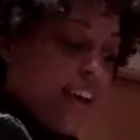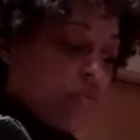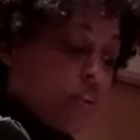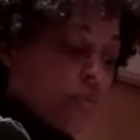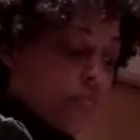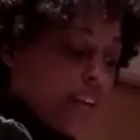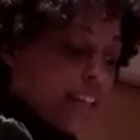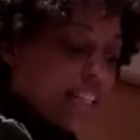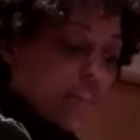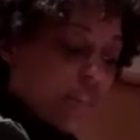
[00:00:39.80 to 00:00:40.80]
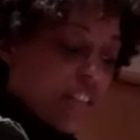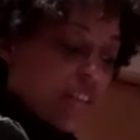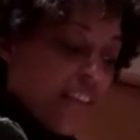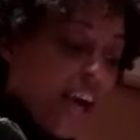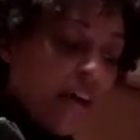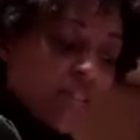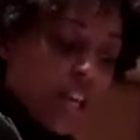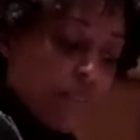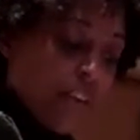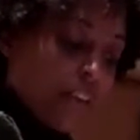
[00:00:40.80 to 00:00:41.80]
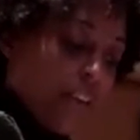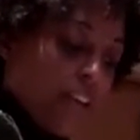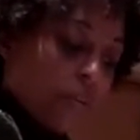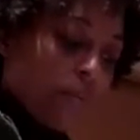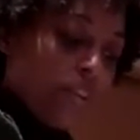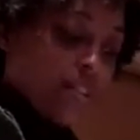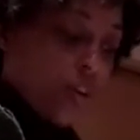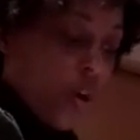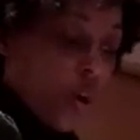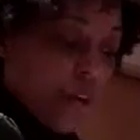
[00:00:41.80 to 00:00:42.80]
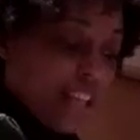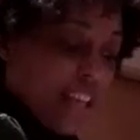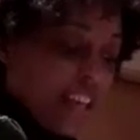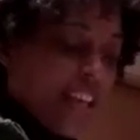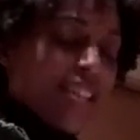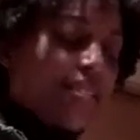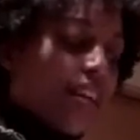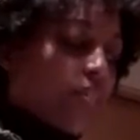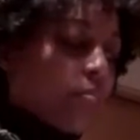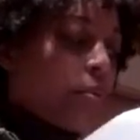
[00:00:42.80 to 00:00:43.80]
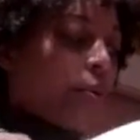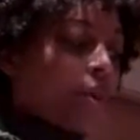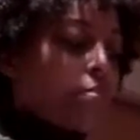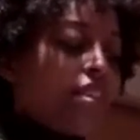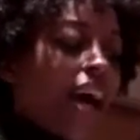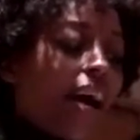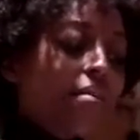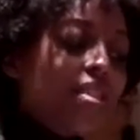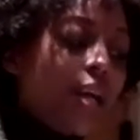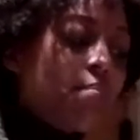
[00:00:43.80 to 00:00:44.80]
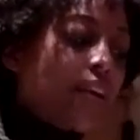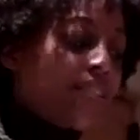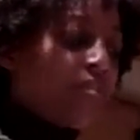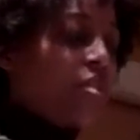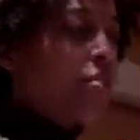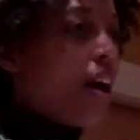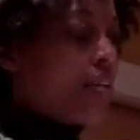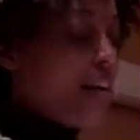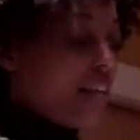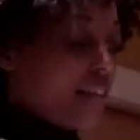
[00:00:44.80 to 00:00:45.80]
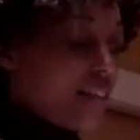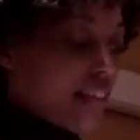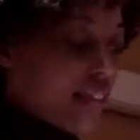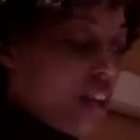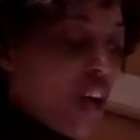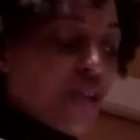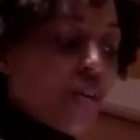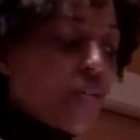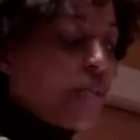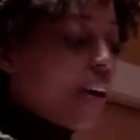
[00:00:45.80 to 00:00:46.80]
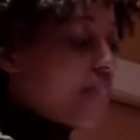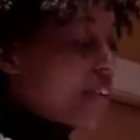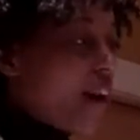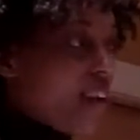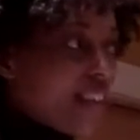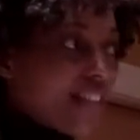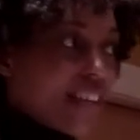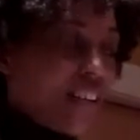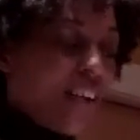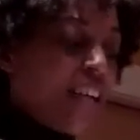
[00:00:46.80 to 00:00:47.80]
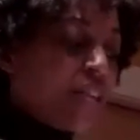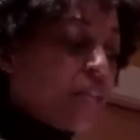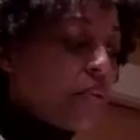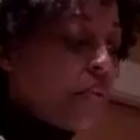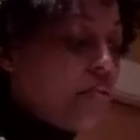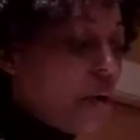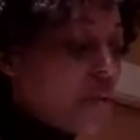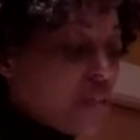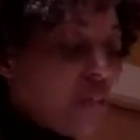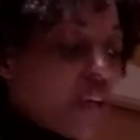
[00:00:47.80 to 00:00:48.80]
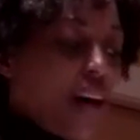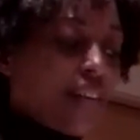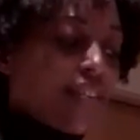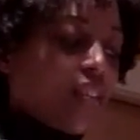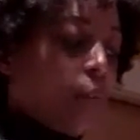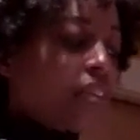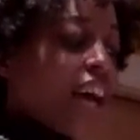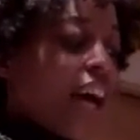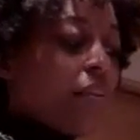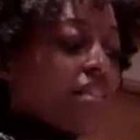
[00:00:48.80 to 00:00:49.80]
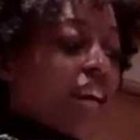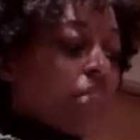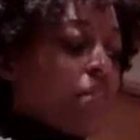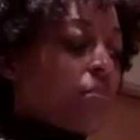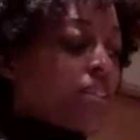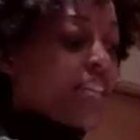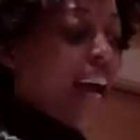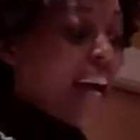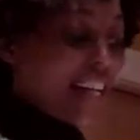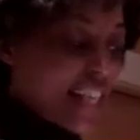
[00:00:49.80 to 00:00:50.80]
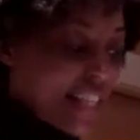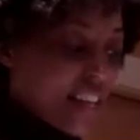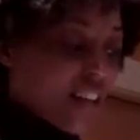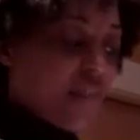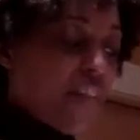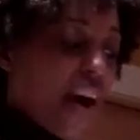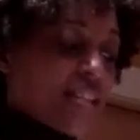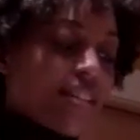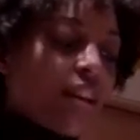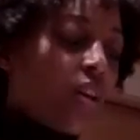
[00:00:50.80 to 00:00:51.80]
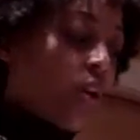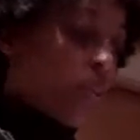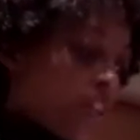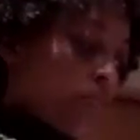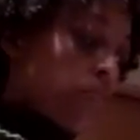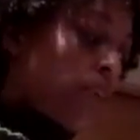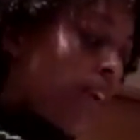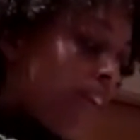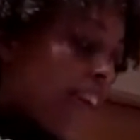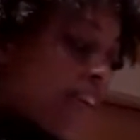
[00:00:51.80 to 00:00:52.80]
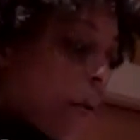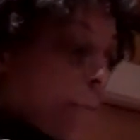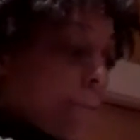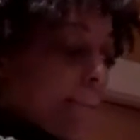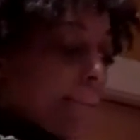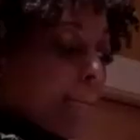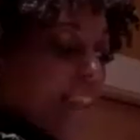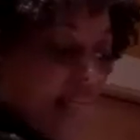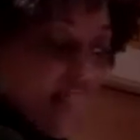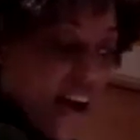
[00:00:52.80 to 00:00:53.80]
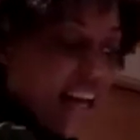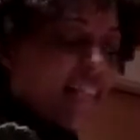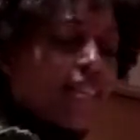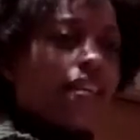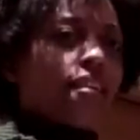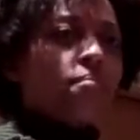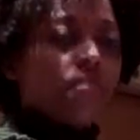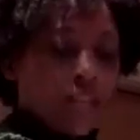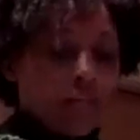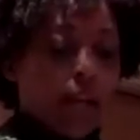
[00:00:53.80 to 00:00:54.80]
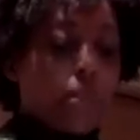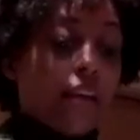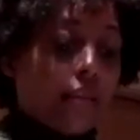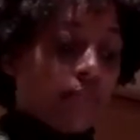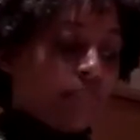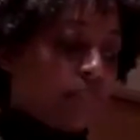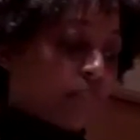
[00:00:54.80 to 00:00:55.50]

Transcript: And would it make a difference if the house I mean were once a home, I say, and that's not the point, but the house I mean, do not call it little. Don't you ever call it little. I'll hit you in the nose if you call it little, but the house I mean was a tiny thing on a vast and glorious prairie. And that, I think, is what I mean.